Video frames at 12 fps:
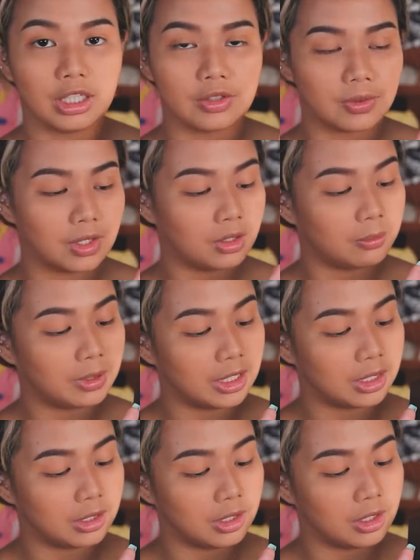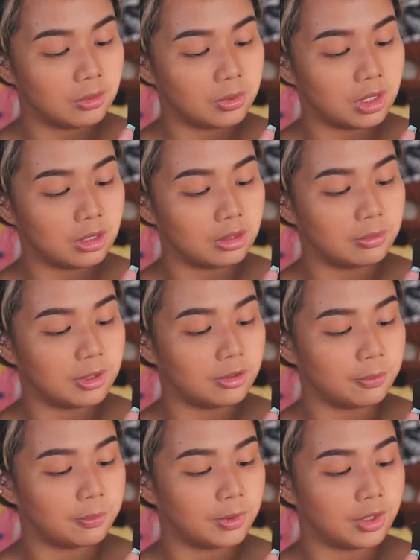Next, we're gonna blend it in with a little bit of
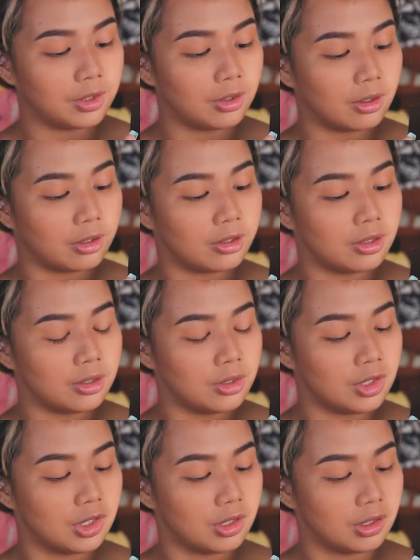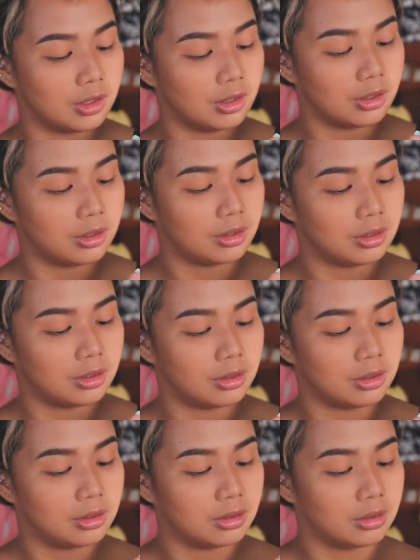burnt orange.
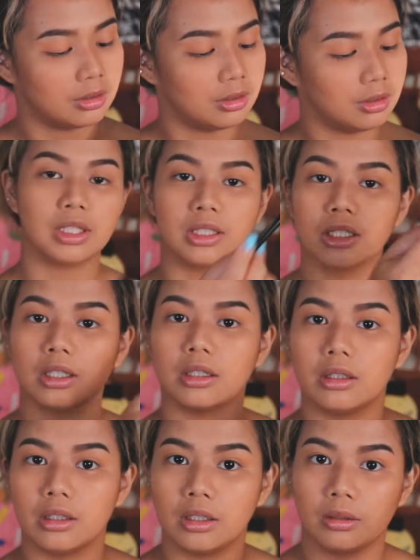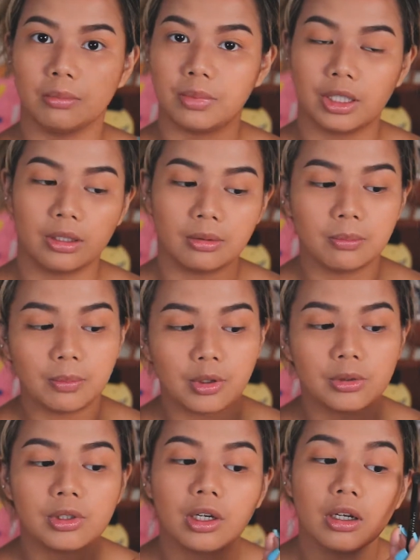Basically blend
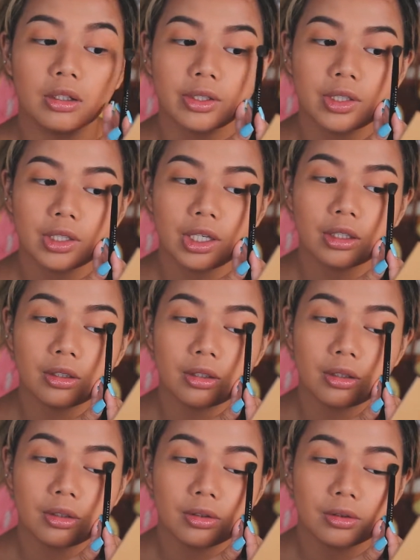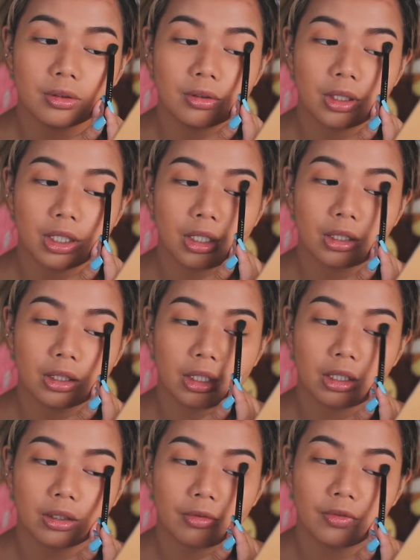both colors together to create
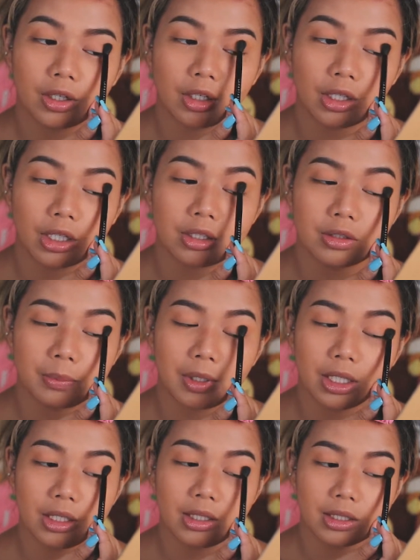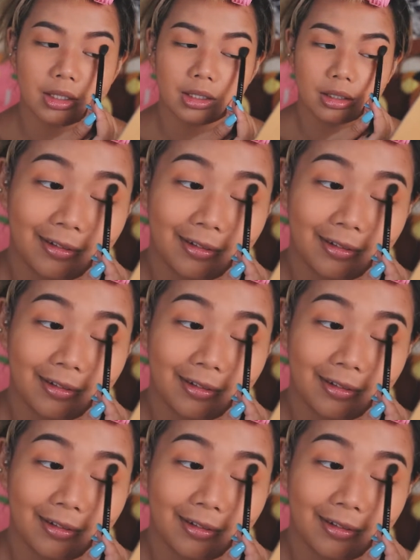like a very nice base.